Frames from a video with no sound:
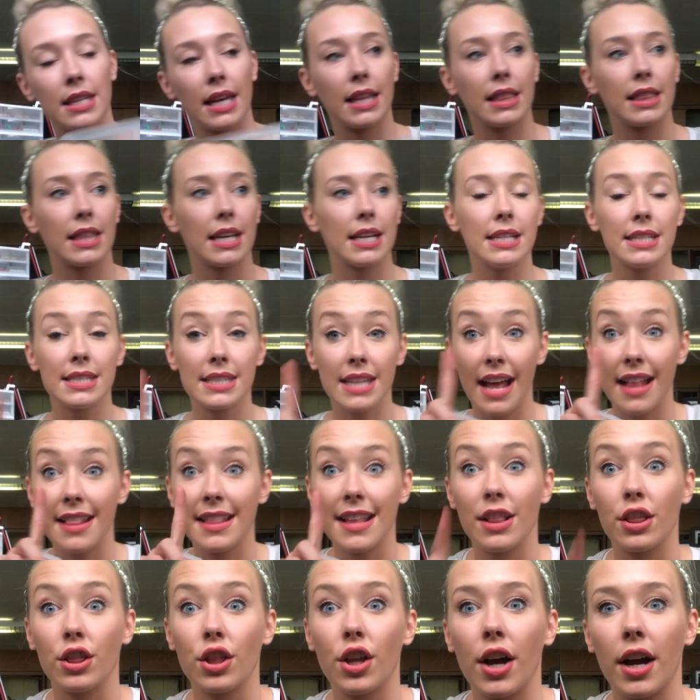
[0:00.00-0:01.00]
like this, and
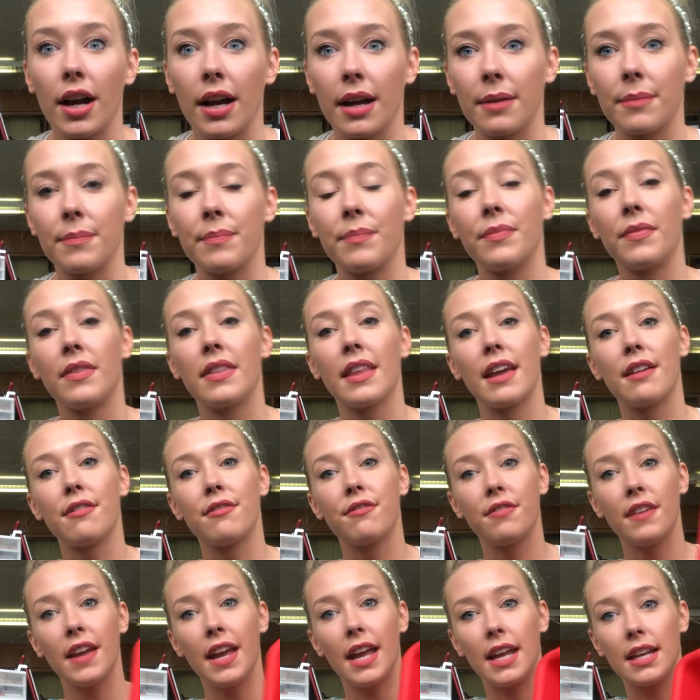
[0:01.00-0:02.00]
then look, they
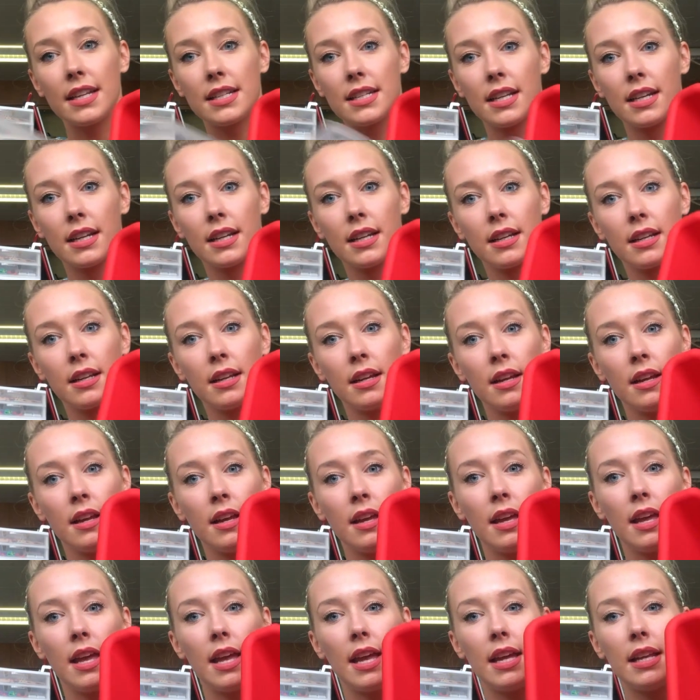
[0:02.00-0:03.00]
fit
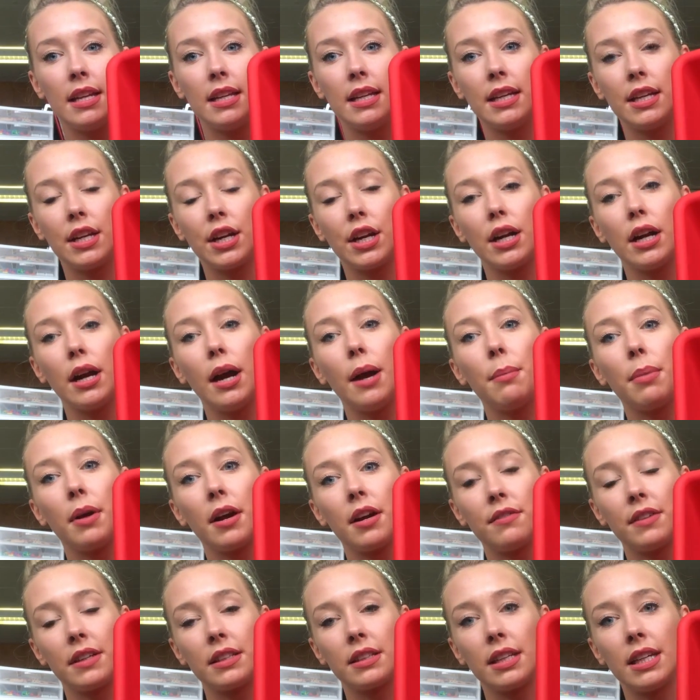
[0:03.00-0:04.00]
in here
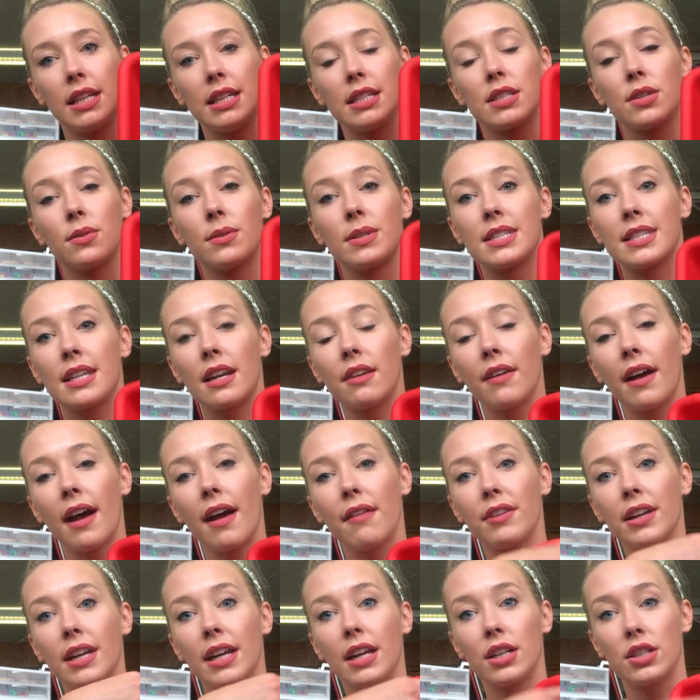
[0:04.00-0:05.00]
perfectly. So instead of
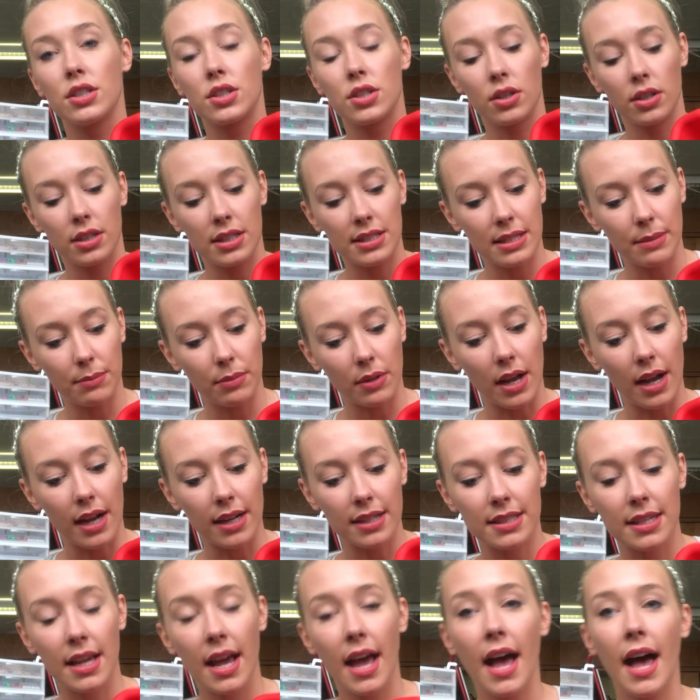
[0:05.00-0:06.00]
having dirty
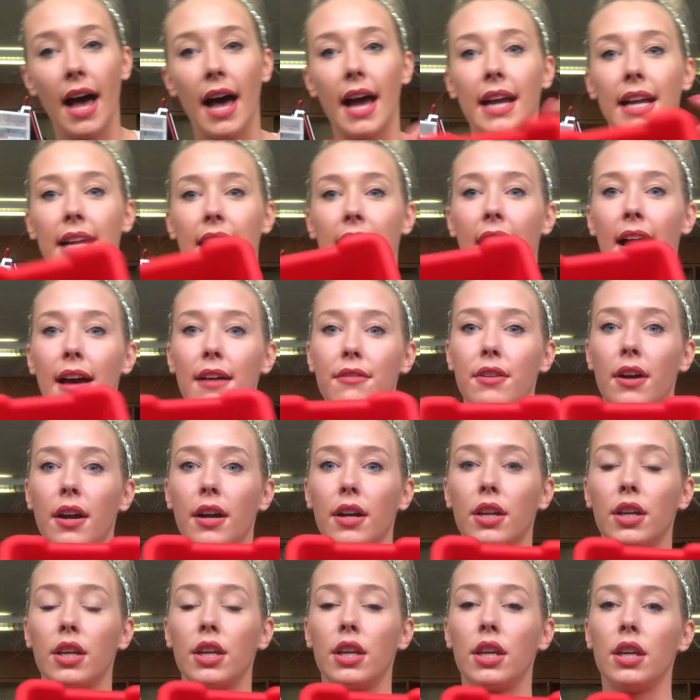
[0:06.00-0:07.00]
Ziplocs, I can
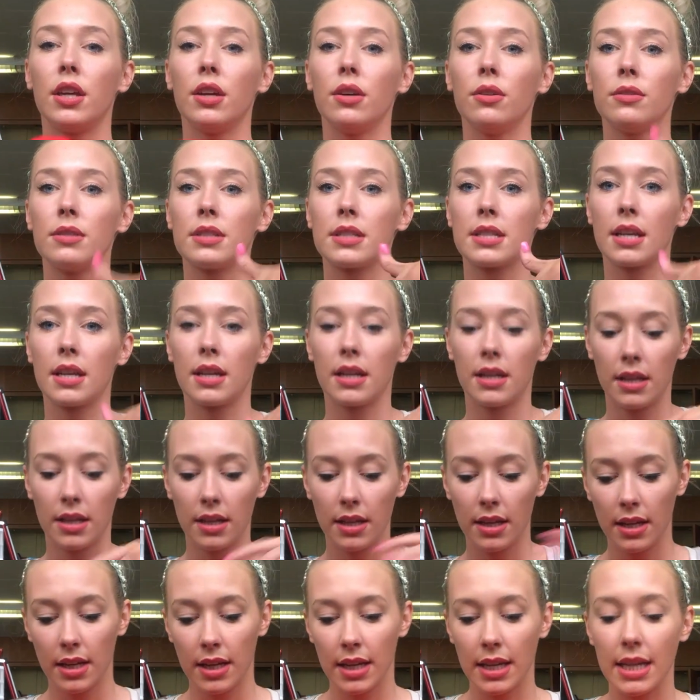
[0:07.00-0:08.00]
have cute,
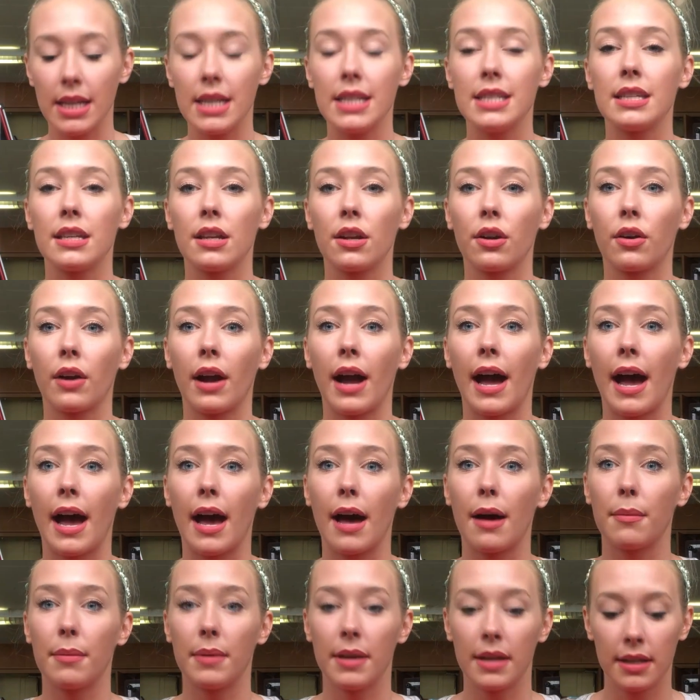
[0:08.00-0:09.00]
easy to
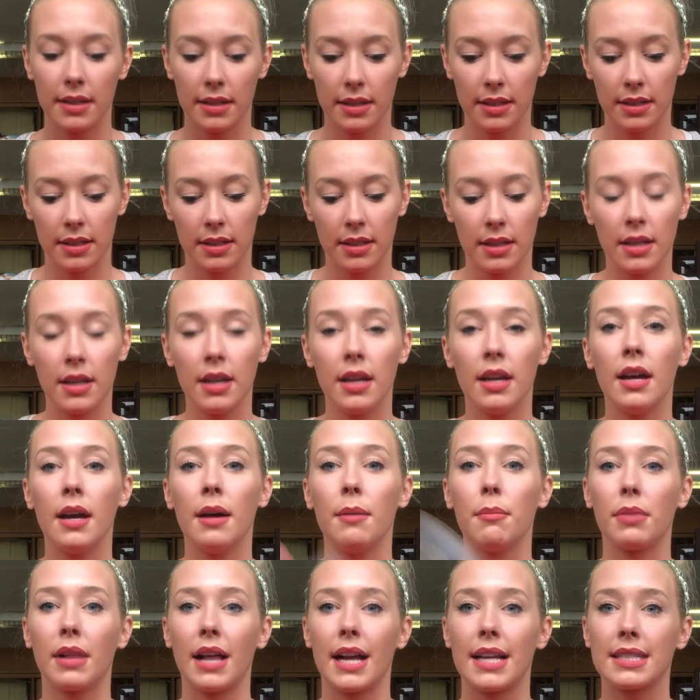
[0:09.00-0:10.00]
grab
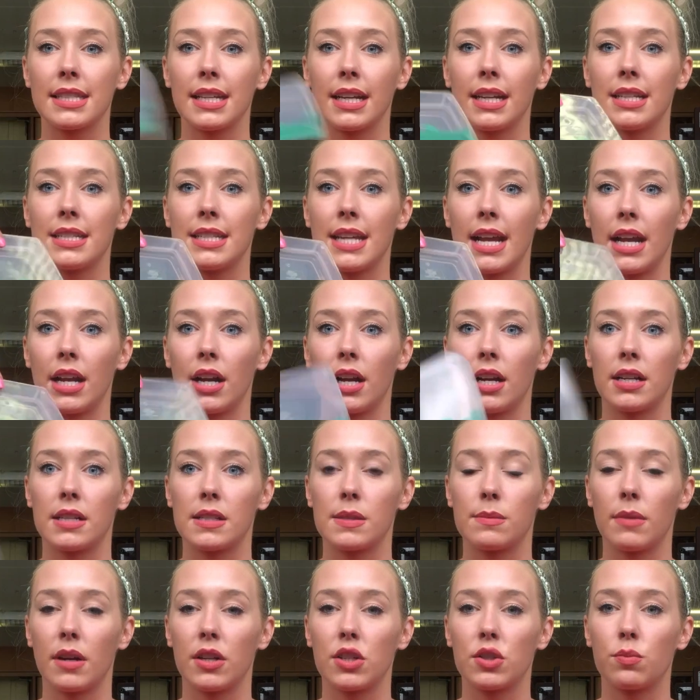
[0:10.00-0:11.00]
plastic
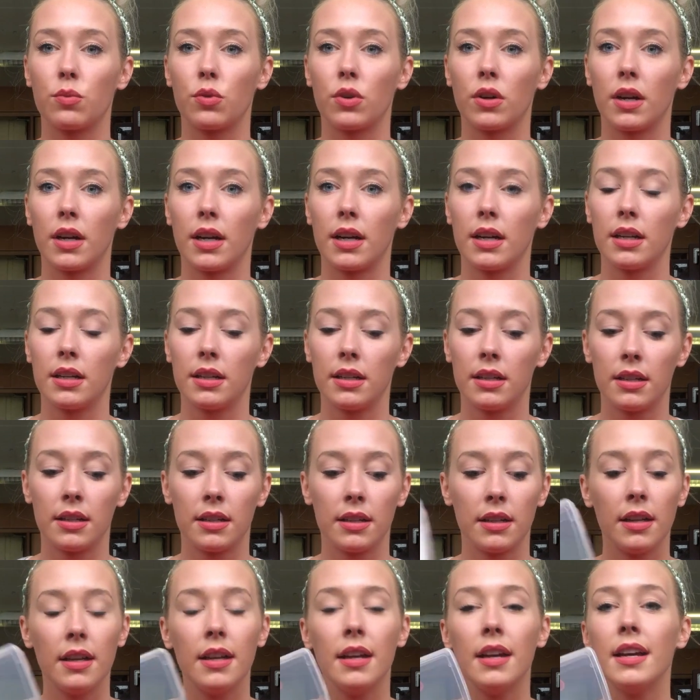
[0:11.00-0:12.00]
containers, much more
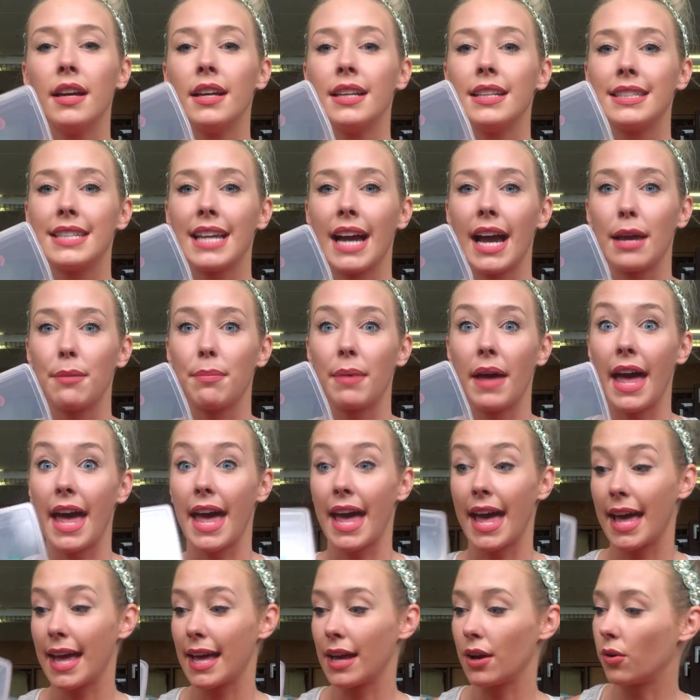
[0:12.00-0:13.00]
type
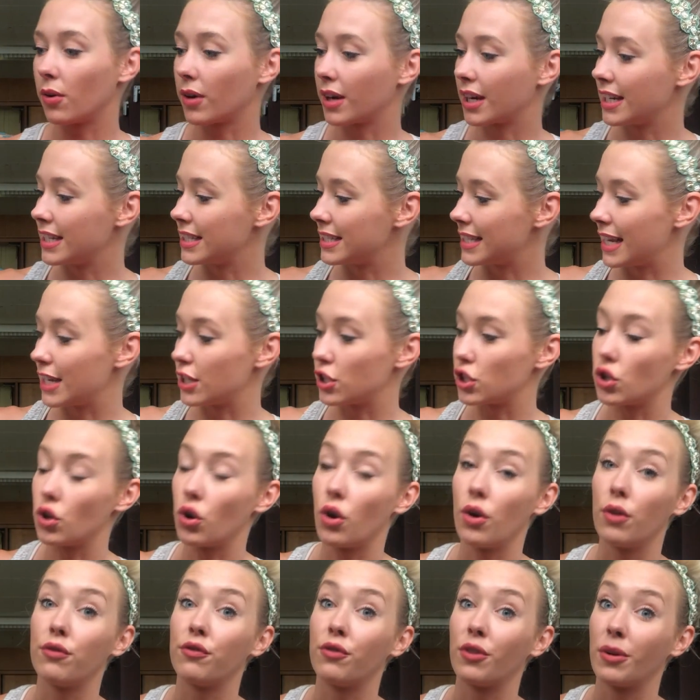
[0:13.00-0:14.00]
A
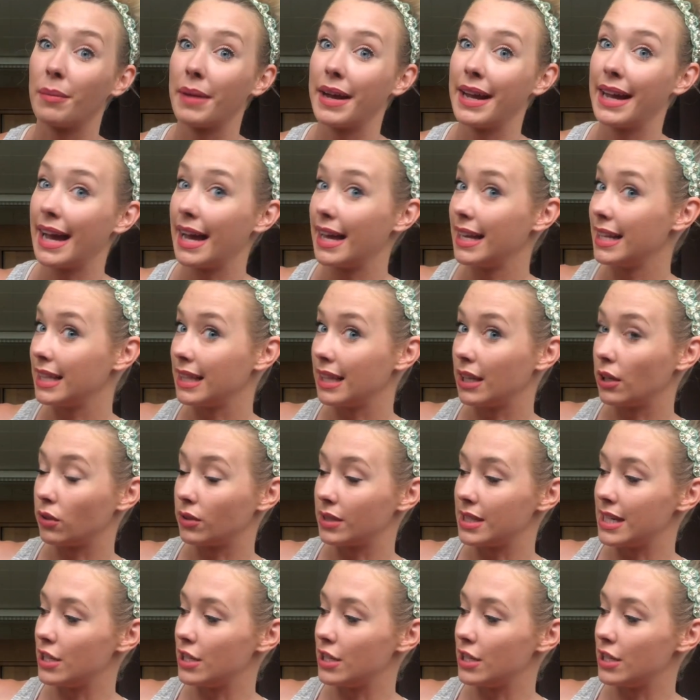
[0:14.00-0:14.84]
organizational for my little